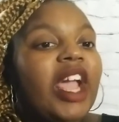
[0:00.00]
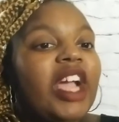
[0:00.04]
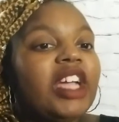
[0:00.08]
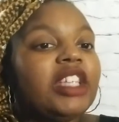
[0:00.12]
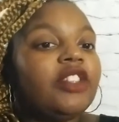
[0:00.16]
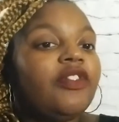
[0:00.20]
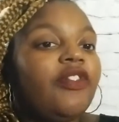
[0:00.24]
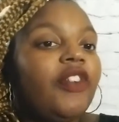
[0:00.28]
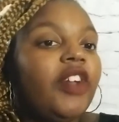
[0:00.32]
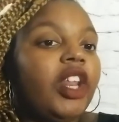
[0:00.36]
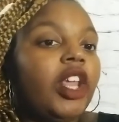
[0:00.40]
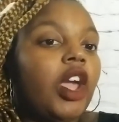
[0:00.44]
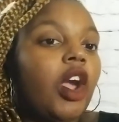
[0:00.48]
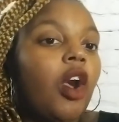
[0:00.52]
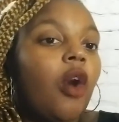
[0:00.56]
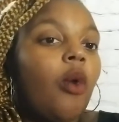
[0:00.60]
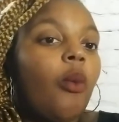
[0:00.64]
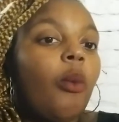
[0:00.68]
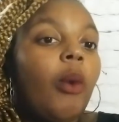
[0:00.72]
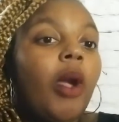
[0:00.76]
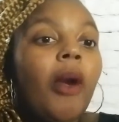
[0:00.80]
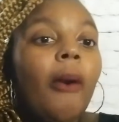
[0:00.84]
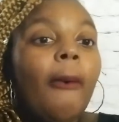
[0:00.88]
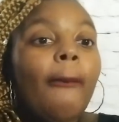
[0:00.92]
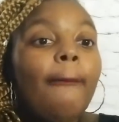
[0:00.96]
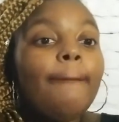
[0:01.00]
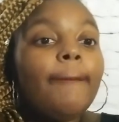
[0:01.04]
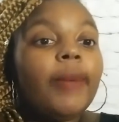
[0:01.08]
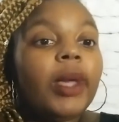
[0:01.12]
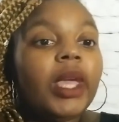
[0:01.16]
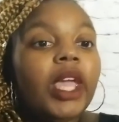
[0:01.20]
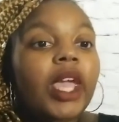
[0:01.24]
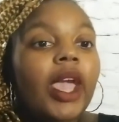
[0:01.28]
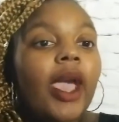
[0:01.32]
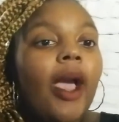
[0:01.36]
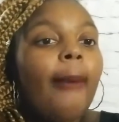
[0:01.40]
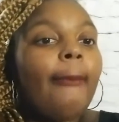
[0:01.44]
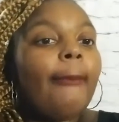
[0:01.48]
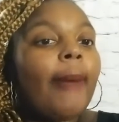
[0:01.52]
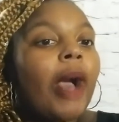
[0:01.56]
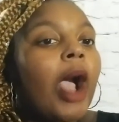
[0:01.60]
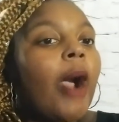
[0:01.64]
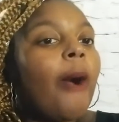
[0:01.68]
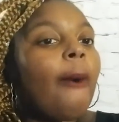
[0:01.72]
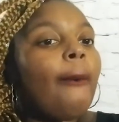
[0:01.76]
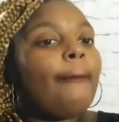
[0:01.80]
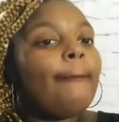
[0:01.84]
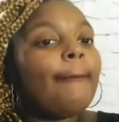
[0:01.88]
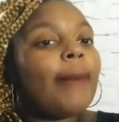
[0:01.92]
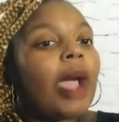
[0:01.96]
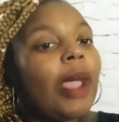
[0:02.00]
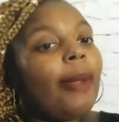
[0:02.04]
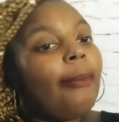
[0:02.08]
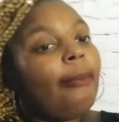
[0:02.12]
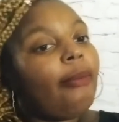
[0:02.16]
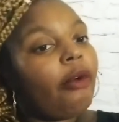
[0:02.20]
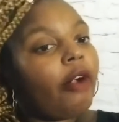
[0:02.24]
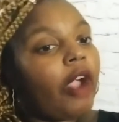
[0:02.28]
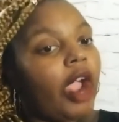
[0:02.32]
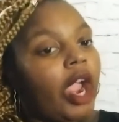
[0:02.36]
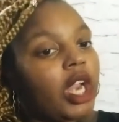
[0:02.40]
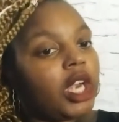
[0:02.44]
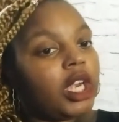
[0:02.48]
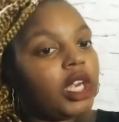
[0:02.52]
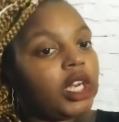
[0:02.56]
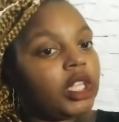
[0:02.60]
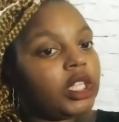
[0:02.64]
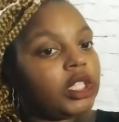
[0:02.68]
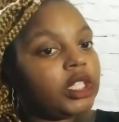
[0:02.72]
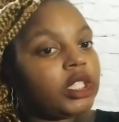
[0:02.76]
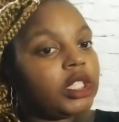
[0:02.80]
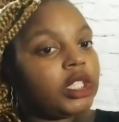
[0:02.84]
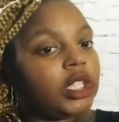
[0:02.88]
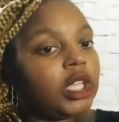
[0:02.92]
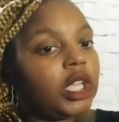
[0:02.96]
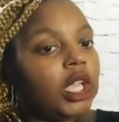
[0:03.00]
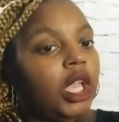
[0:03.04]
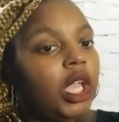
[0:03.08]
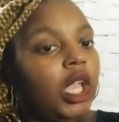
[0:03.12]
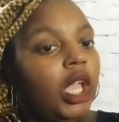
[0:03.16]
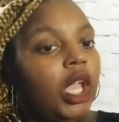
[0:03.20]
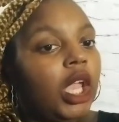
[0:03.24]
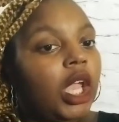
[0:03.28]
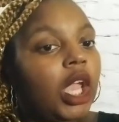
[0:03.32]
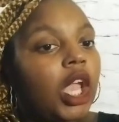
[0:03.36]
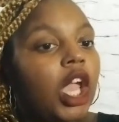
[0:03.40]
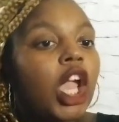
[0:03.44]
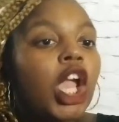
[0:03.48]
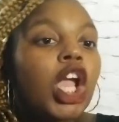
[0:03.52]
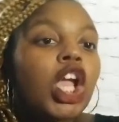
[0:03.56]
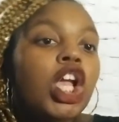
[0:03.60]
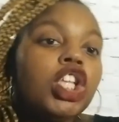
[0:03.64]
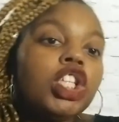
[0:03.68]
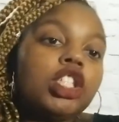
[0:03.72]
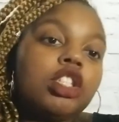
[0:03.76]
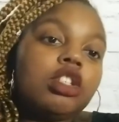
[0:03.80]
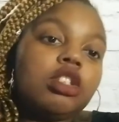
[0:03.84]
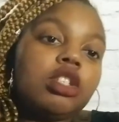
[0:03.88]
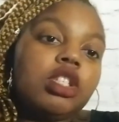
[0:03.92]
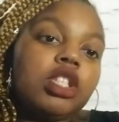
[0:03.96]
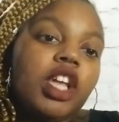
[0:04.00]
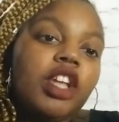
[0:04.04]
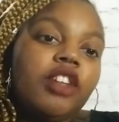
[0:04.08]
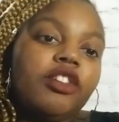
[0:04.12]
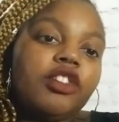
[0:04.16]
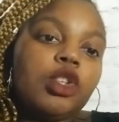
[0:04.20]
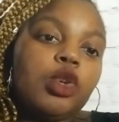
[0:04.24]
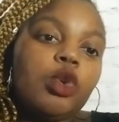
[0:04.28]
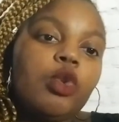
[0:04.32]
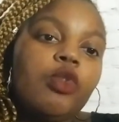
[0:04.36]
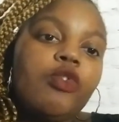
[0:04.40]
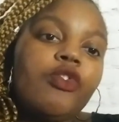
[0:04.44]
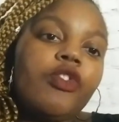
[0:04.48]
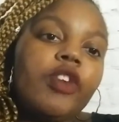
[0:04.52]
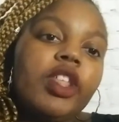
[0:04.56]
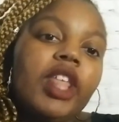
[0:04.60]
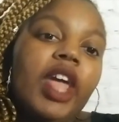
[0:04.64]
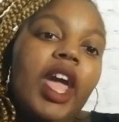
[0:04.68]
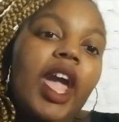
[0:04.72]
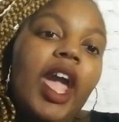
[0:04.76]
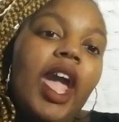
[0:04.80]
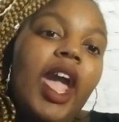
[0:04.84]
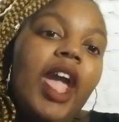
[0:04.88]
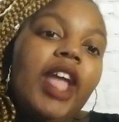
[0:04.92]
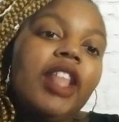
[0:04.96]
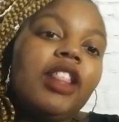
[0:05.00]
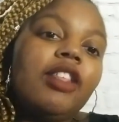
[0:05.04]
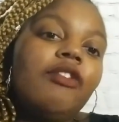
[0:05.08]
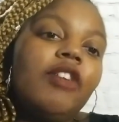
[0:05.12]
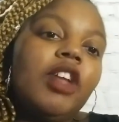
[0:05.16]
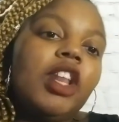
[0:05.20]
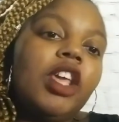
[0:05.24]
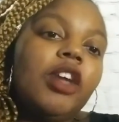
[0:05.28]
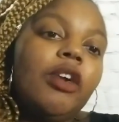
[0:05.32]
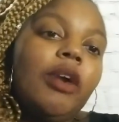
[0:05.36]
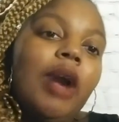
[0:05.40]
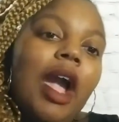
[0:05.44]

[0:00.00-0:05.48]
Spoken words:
Next video will be about my pregnancy, so stay tuned for that.